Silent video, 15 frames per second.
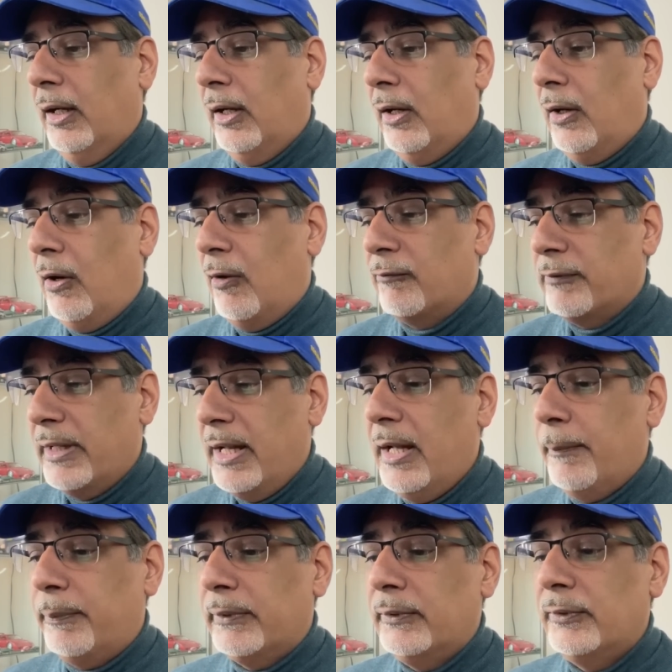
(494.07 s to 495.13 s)
of air
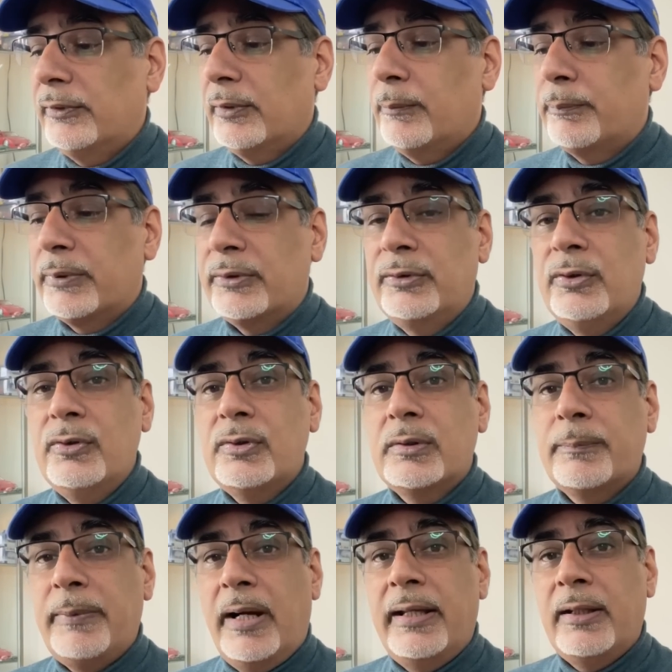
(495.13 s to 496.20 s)
pollution
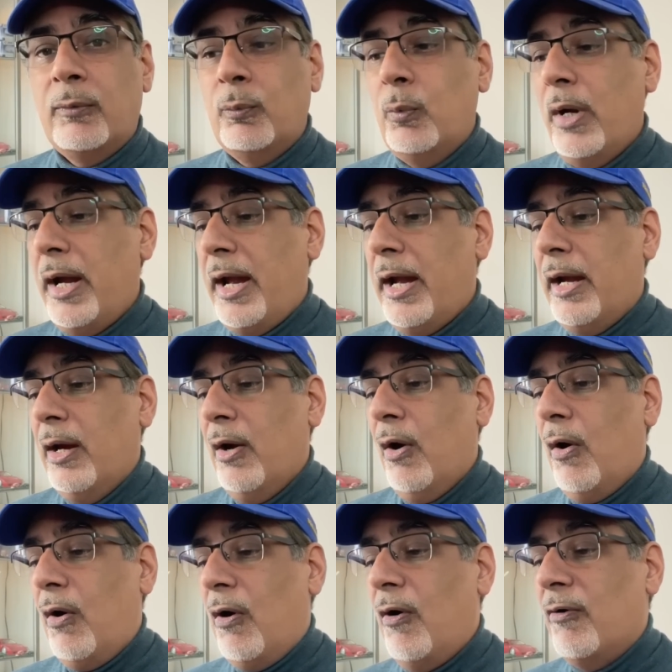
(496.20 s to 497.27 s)
produced by the wear
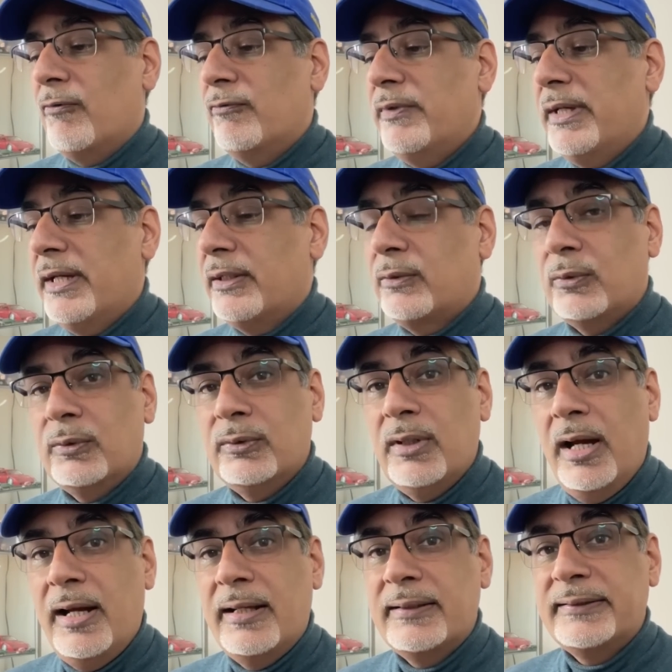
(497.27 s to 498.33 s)
of
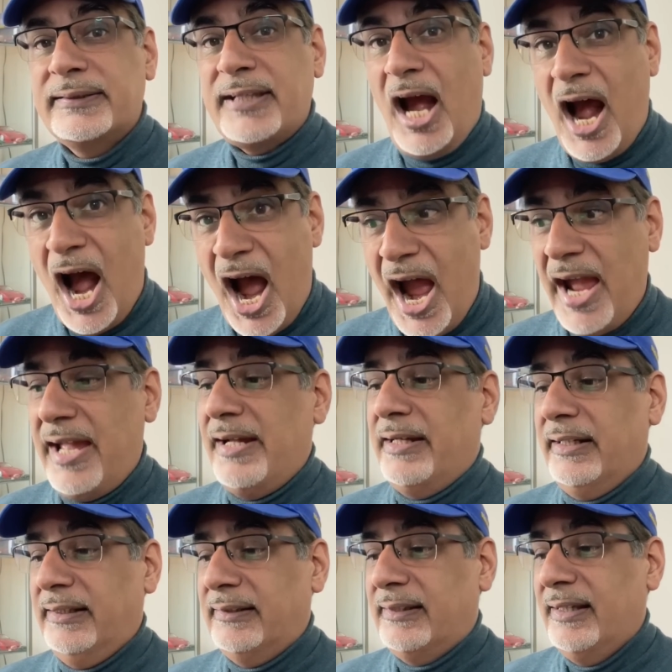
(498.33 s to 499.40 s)
vehicle
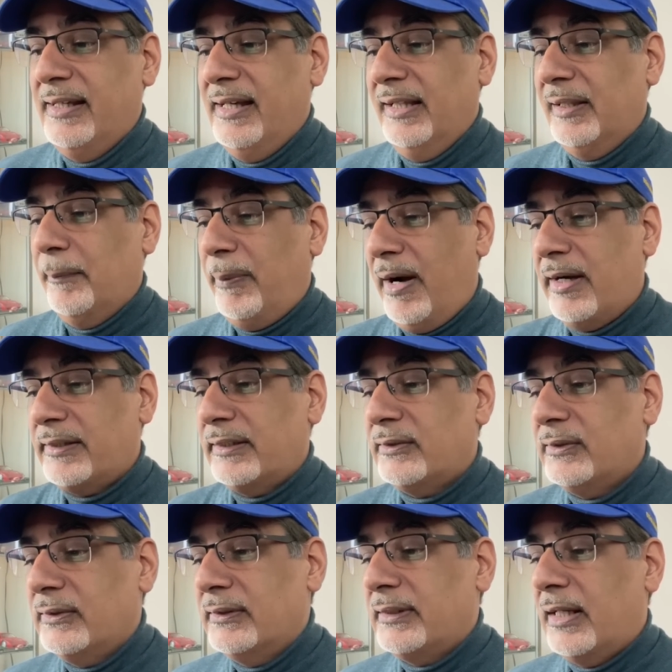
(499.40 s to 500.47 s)
tires. The
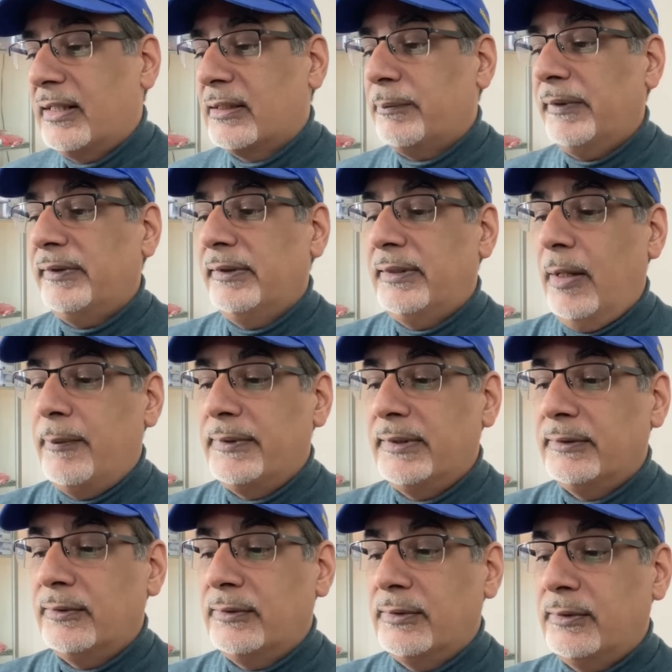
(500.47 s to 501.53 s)
particles are especially damaging
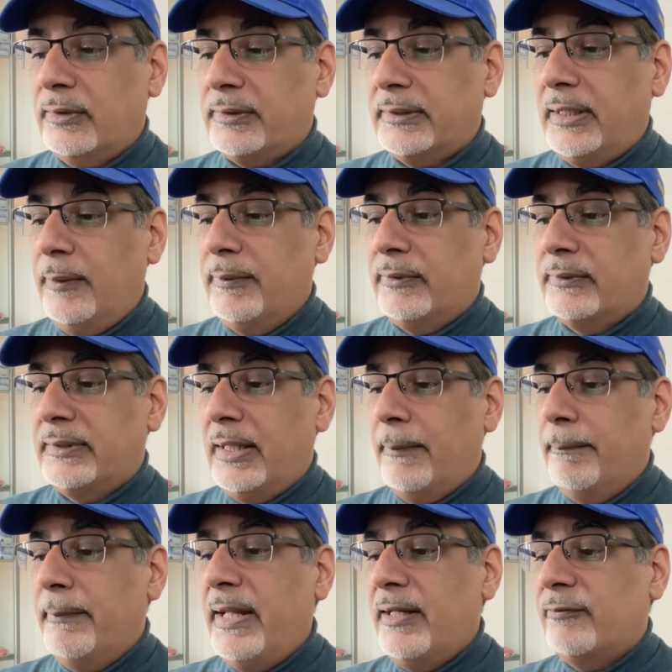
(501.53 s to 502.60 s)
due to toxic chemicals they are
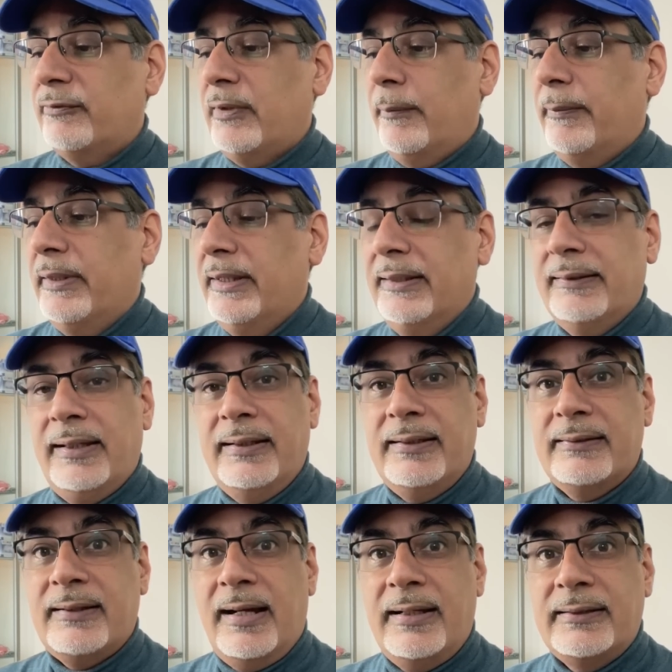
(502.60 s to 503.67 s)
made from, say the
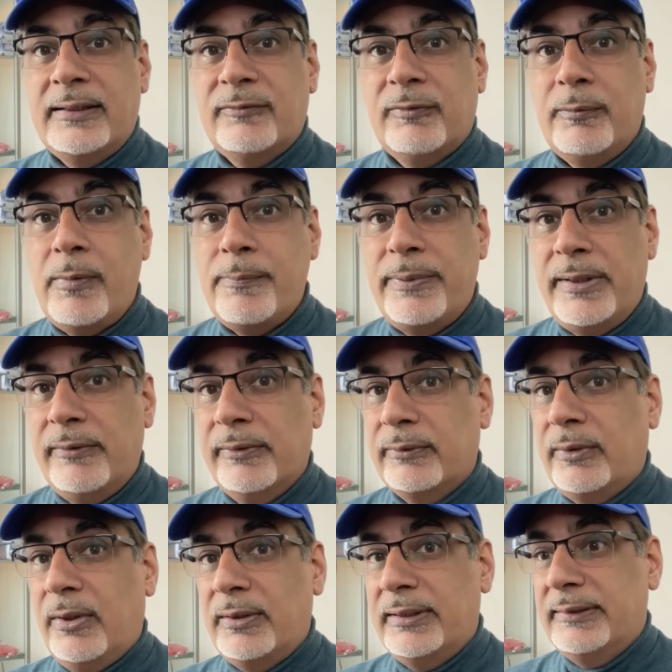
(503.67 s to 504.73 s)
scientists from Imperial
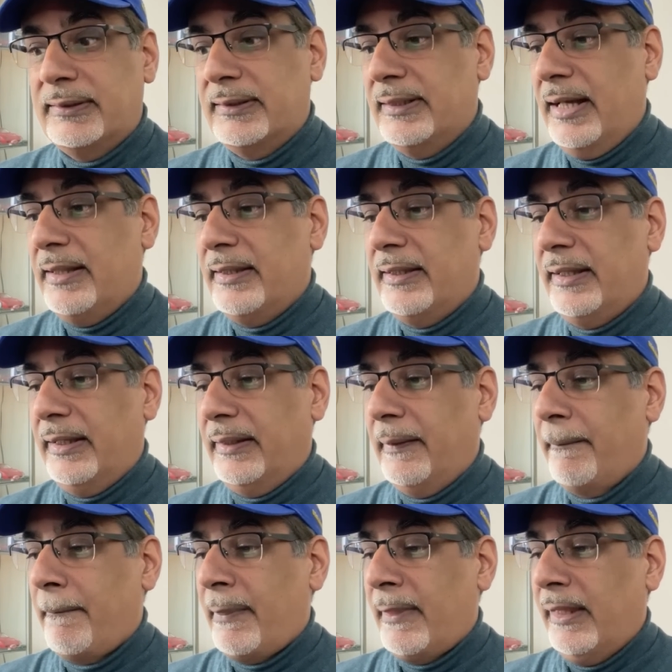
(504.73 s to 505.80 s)
College London.
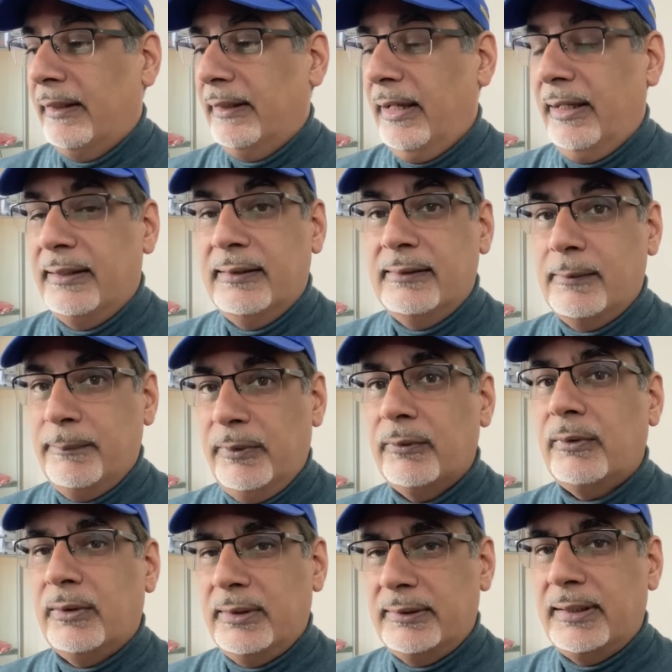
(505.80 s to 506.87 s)
Now, this Imperial
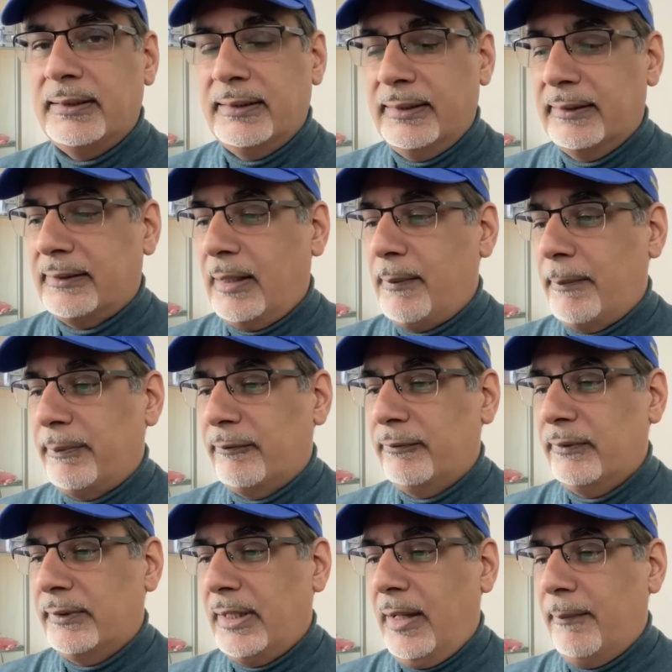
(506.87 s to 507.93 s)
College London has come up a
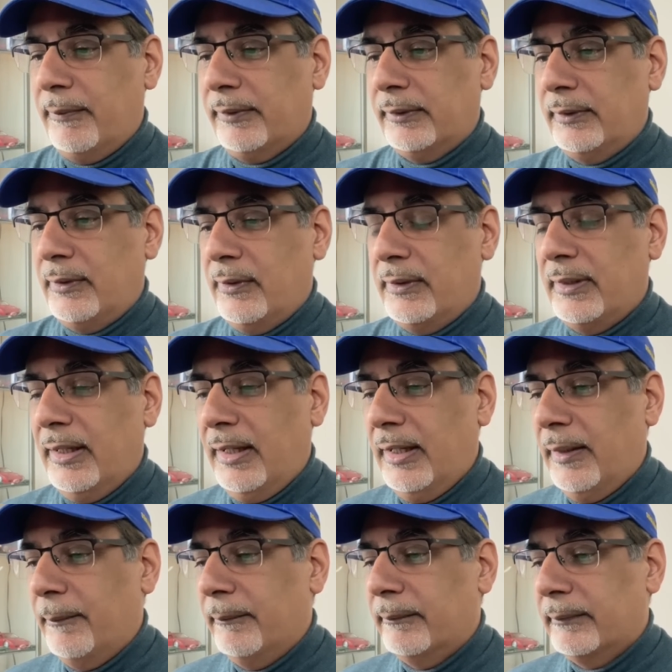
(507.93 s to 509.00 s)
few times.
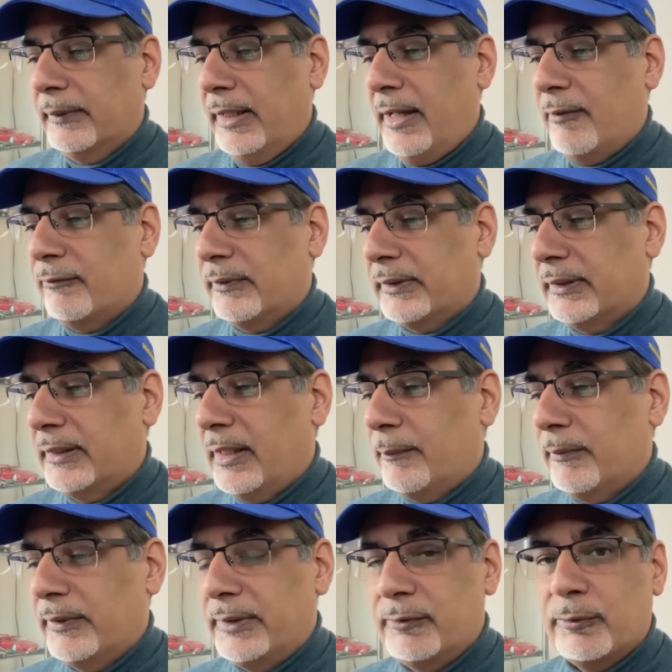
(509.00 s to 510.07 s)
They have written a
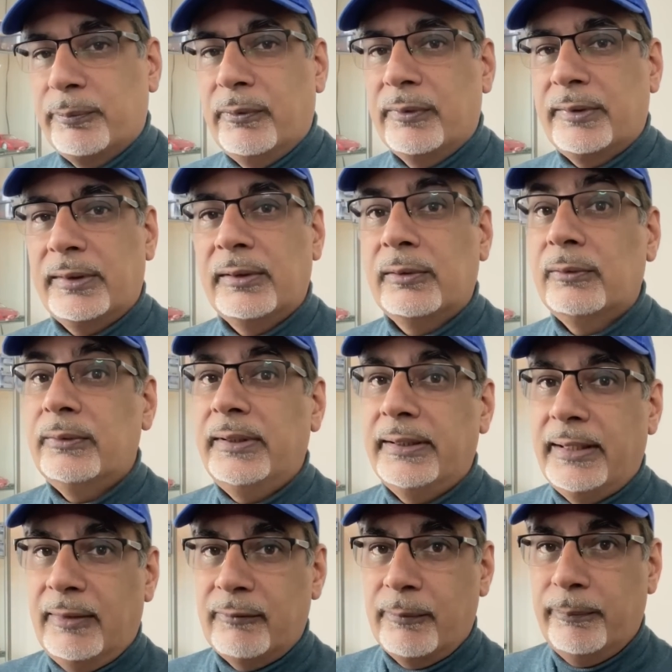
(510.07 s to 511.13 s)
number of these reports, including
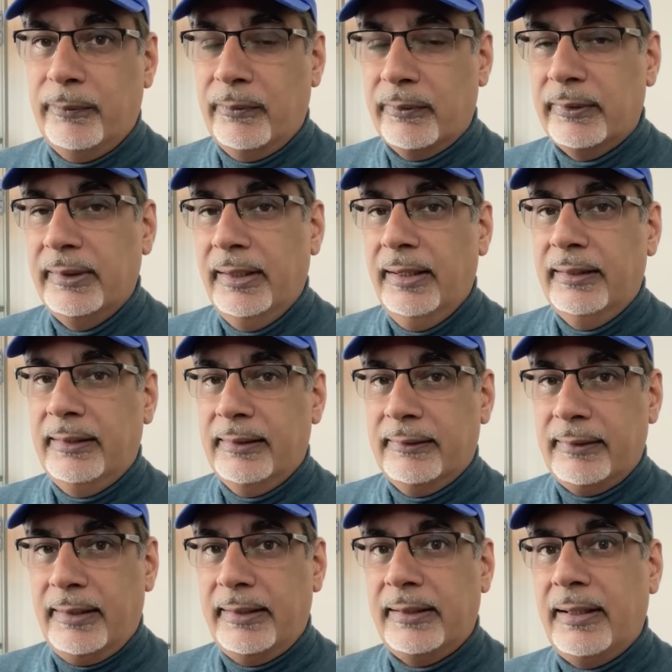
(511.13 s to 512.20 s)
that report that
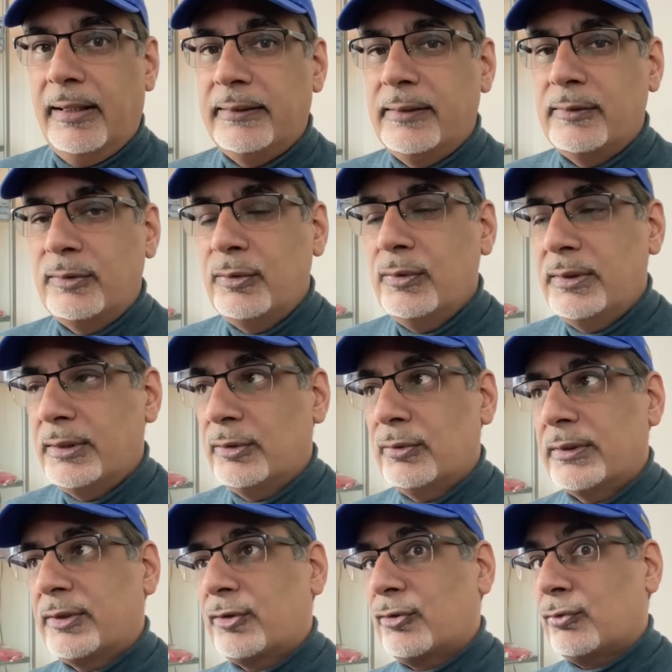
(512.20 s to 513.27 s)
Sadiq Khan is using to
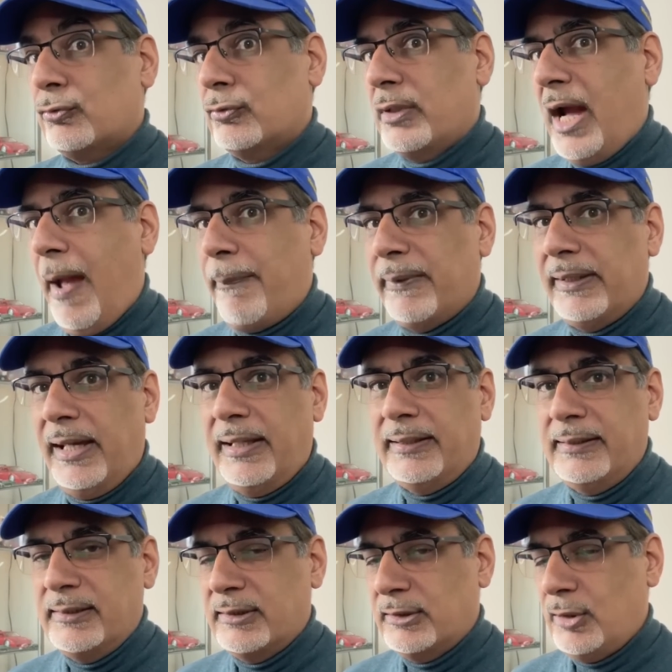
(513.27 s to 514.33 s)
extrapolate
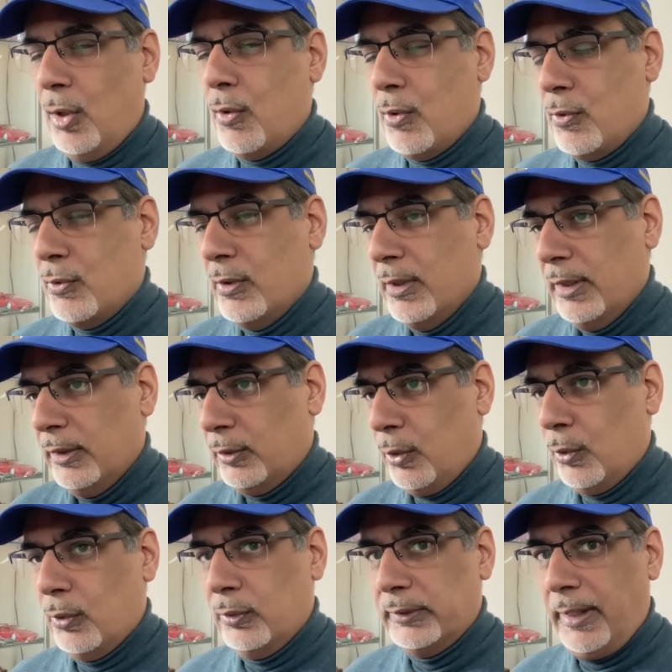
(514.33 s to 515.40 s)
these
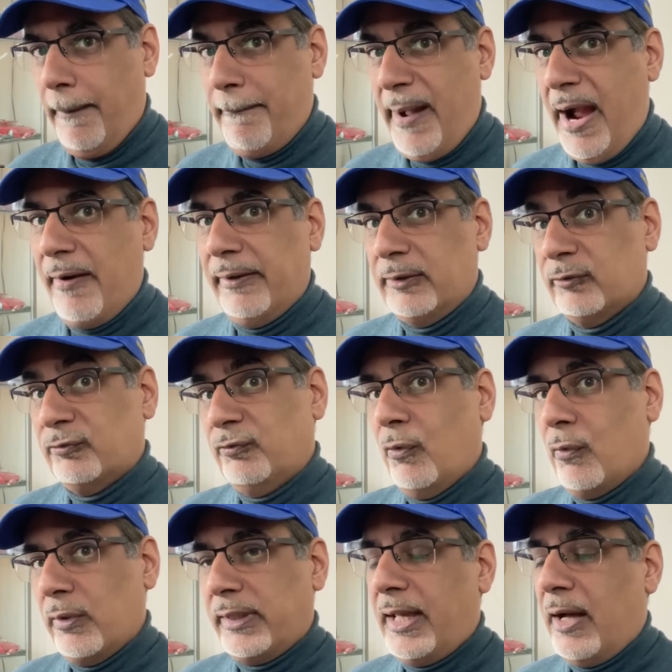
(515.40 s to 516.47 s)
so-called apparent
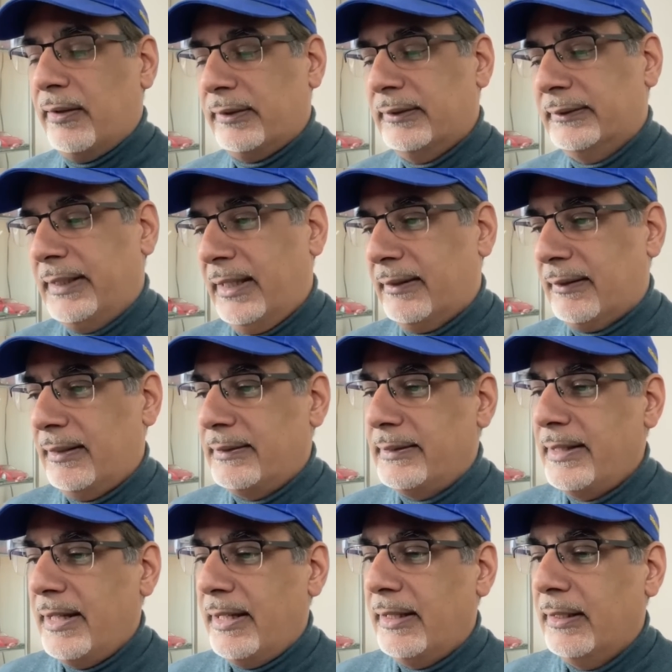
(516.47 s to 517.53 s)
4,000 deaths a
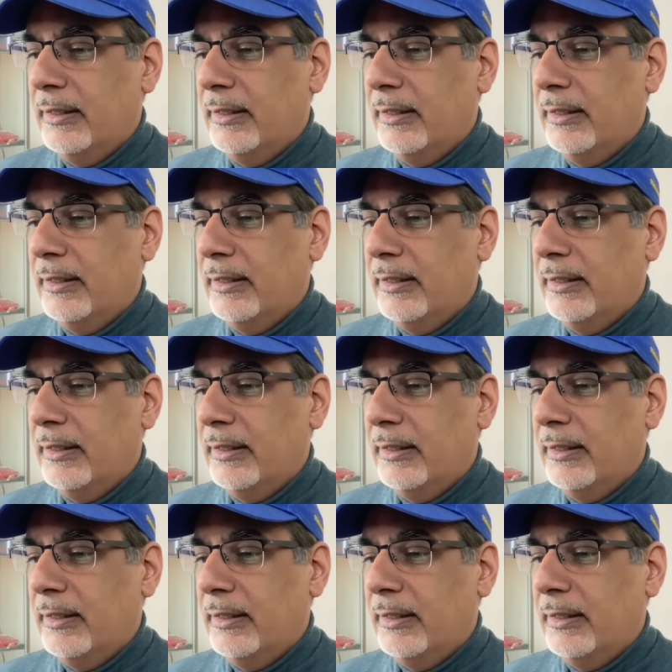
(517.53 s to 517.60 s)
year